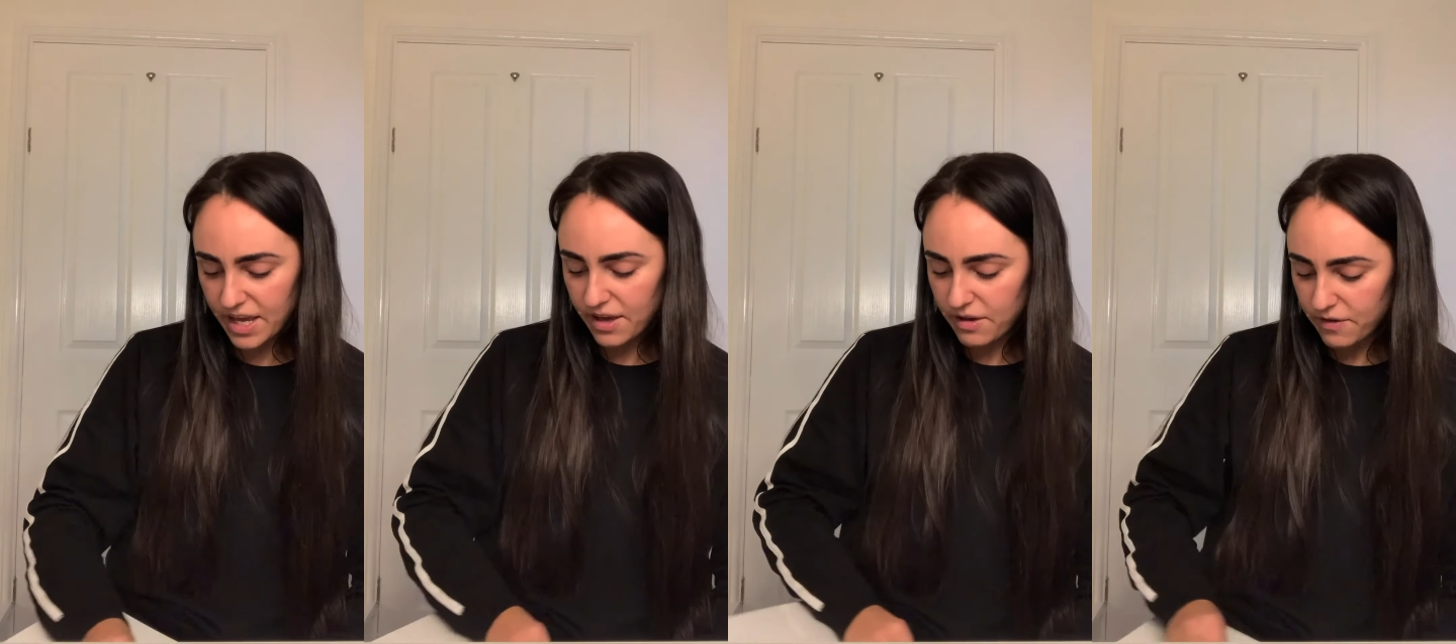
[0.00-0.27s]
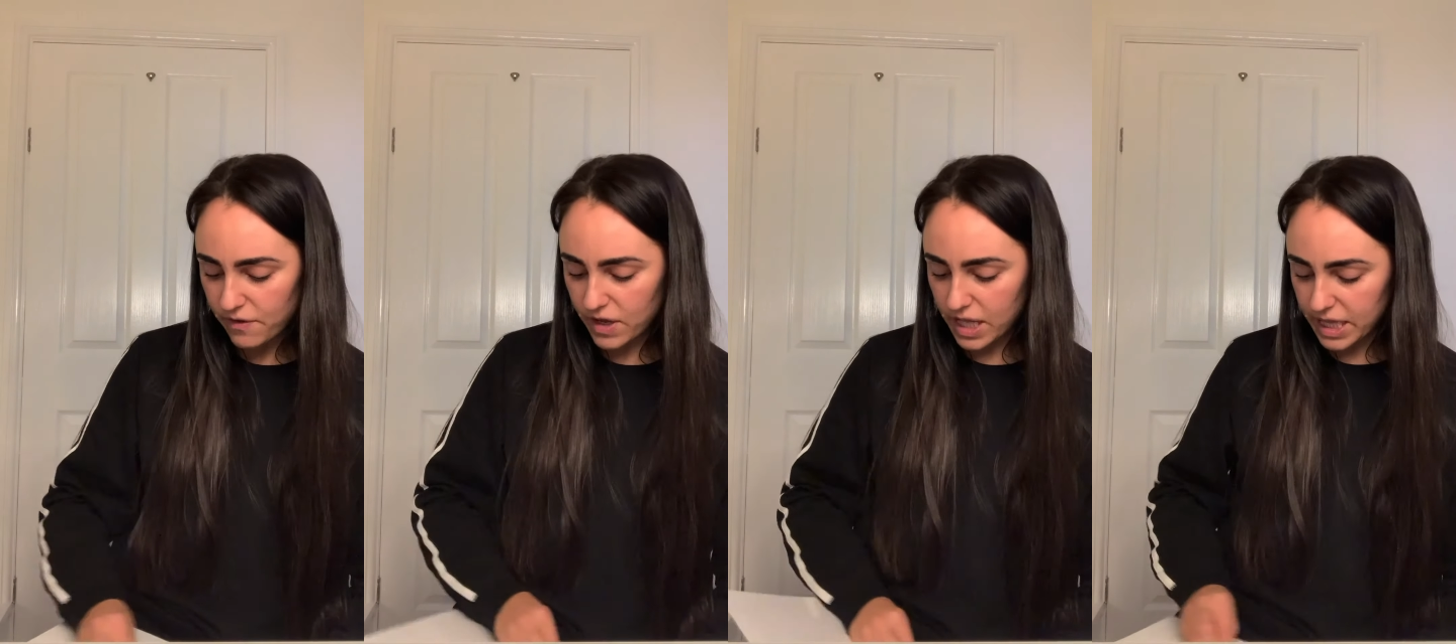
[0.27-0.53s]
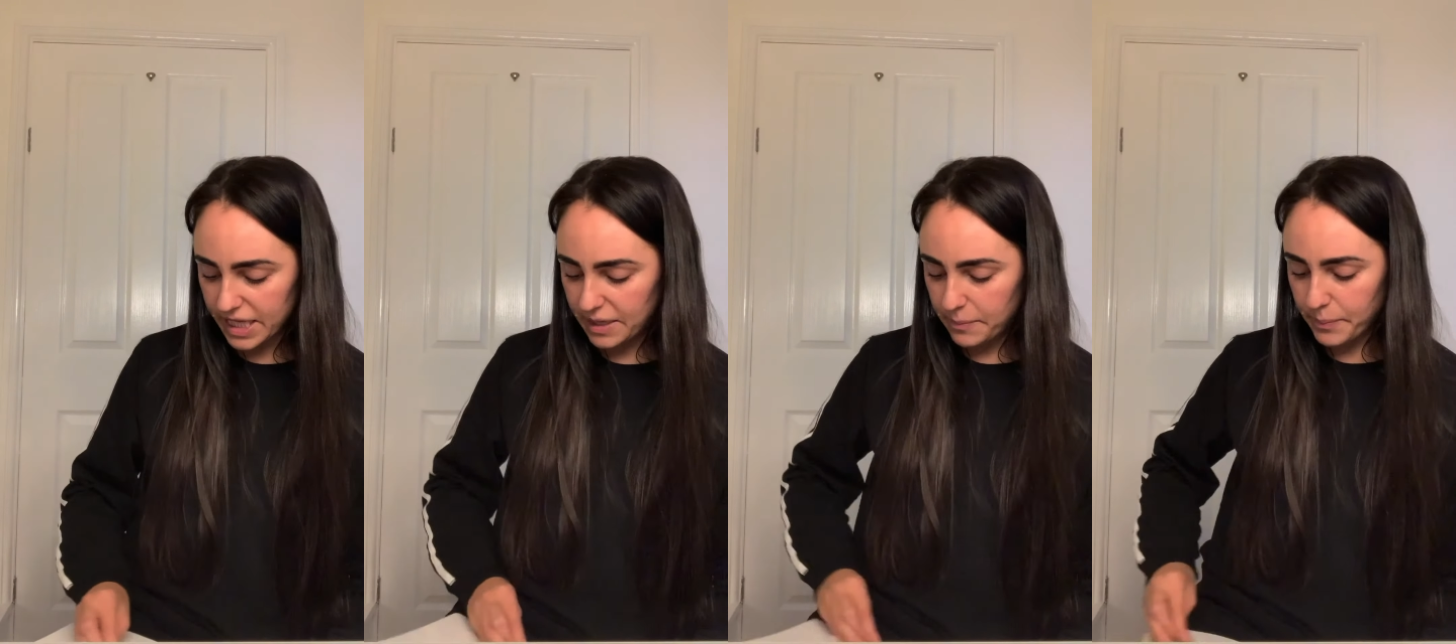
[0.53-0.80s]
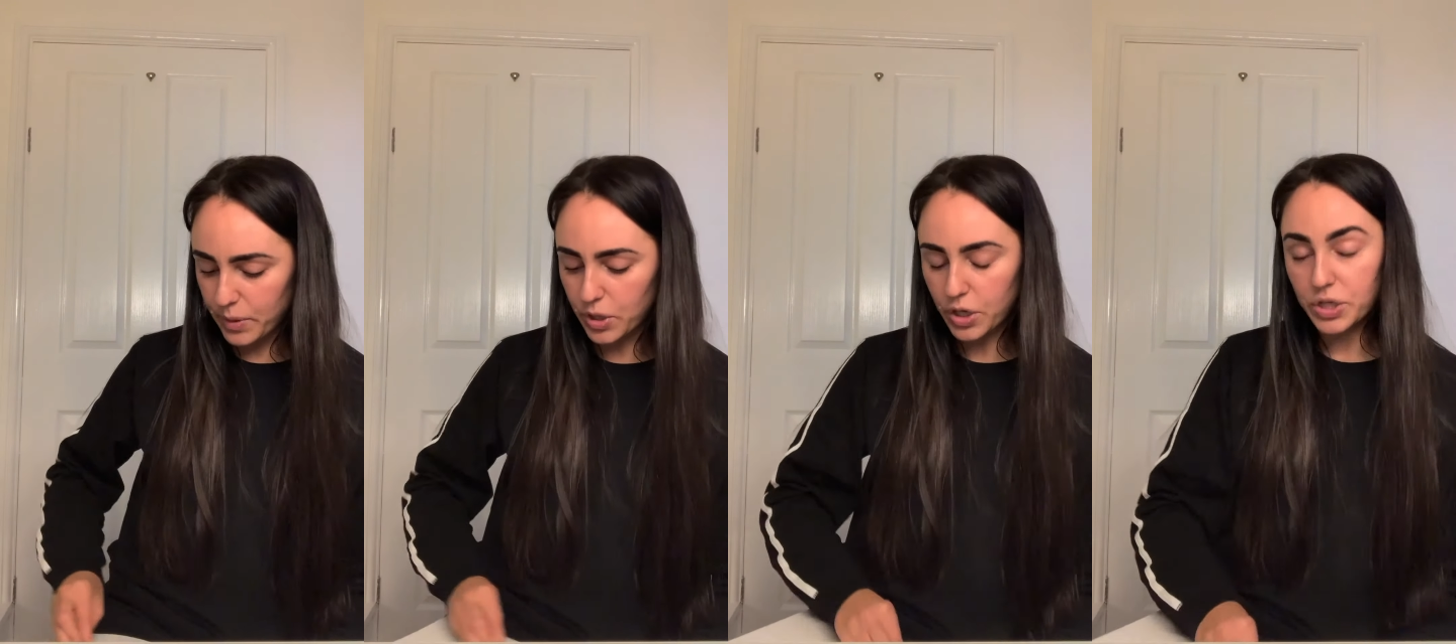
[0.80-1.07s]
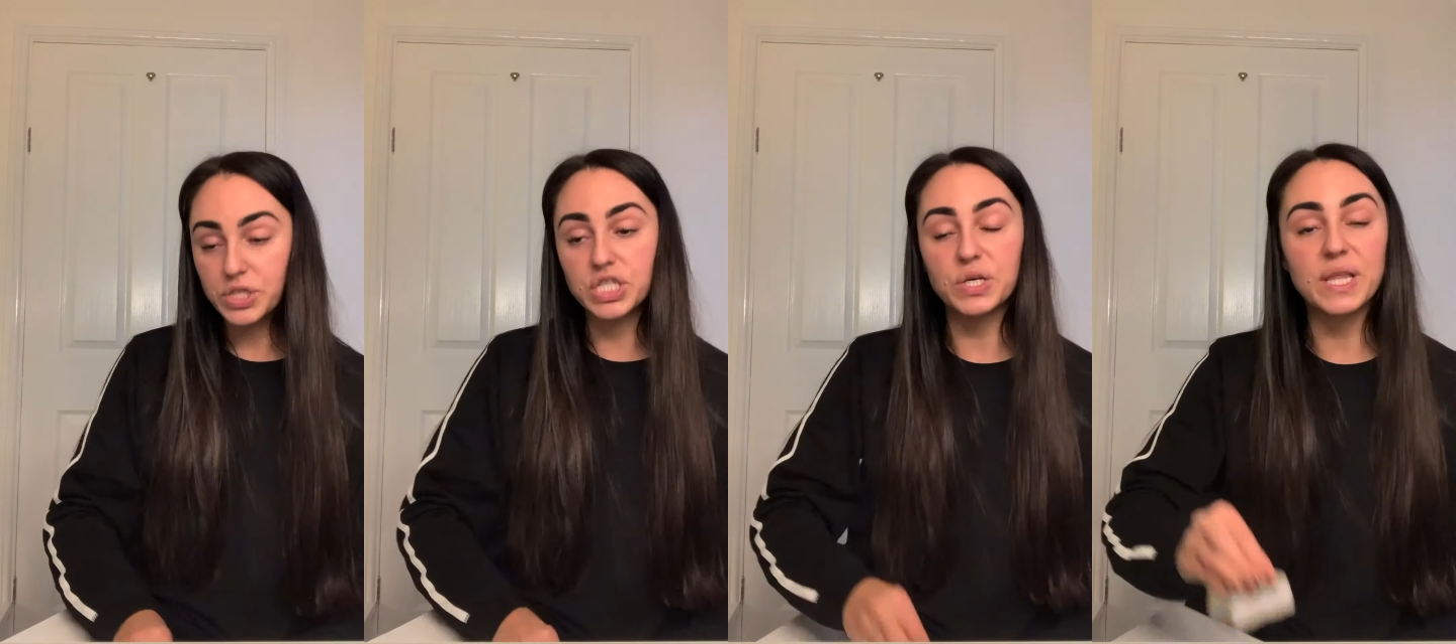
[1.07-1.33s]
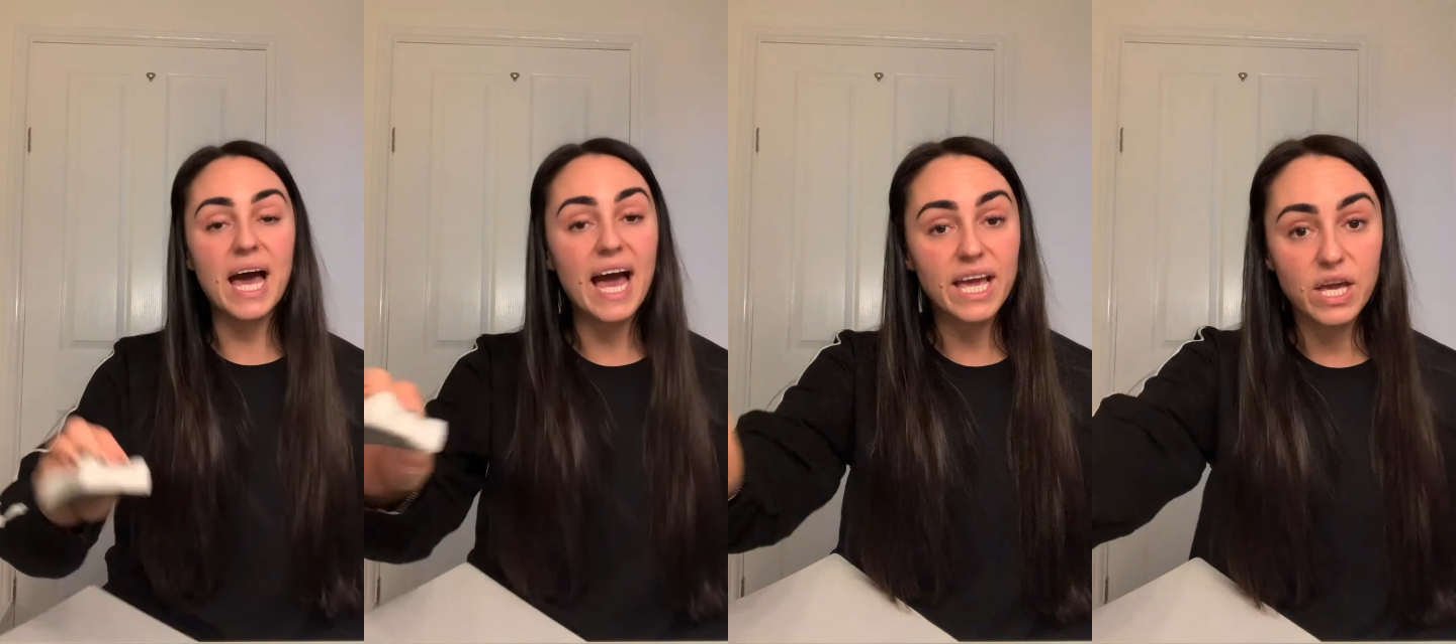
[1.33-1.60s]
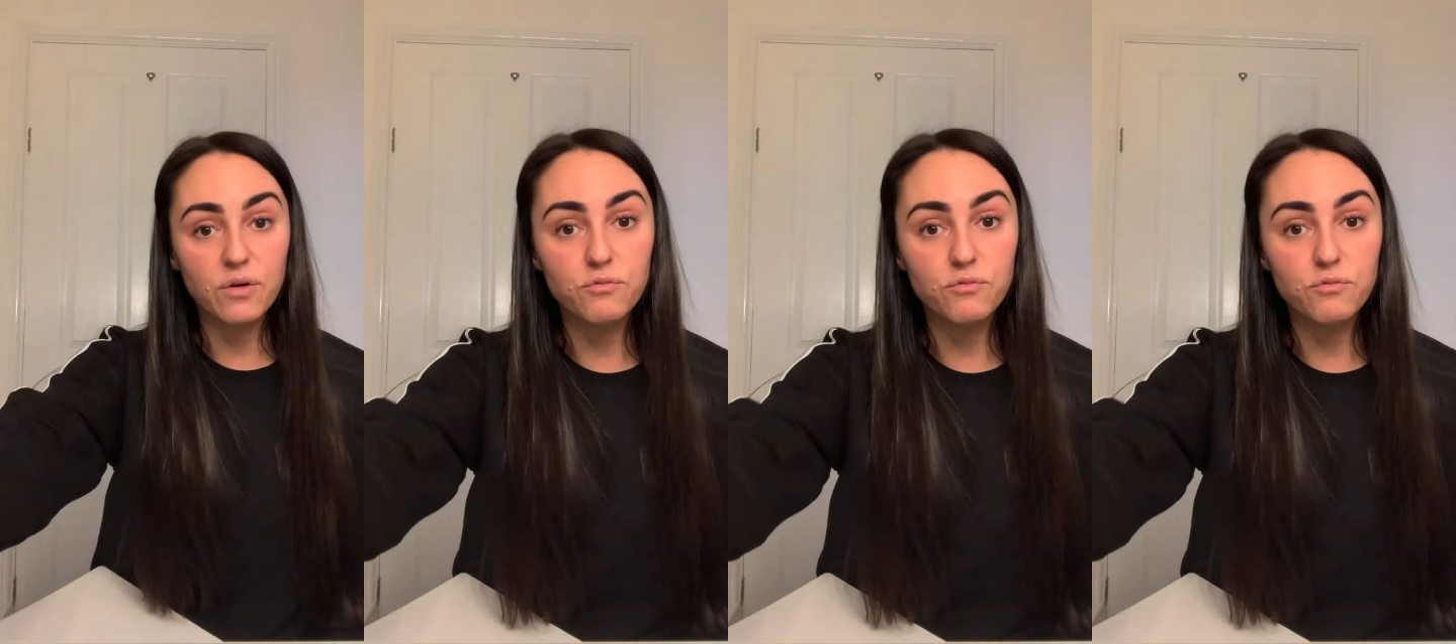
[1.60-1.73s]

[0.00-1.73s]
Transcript: a clean board so that I can